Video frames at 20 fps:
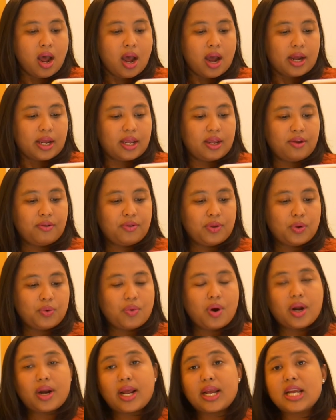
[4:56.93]
if you
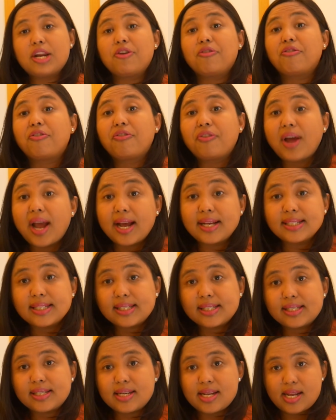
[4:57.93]
want to
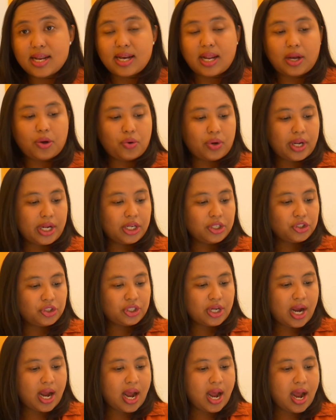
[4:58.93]
invest in
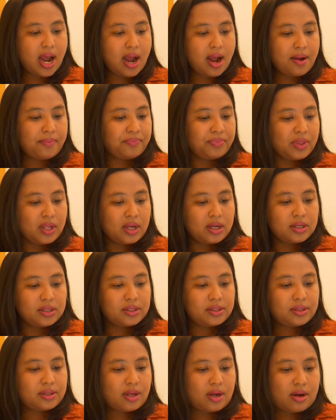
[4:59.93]
Indonesia,
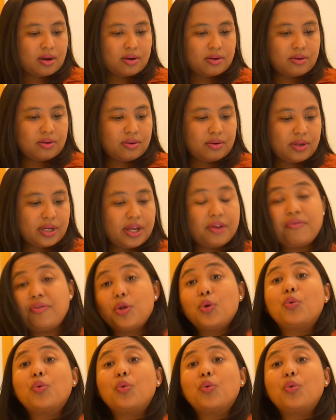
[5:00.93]
so if you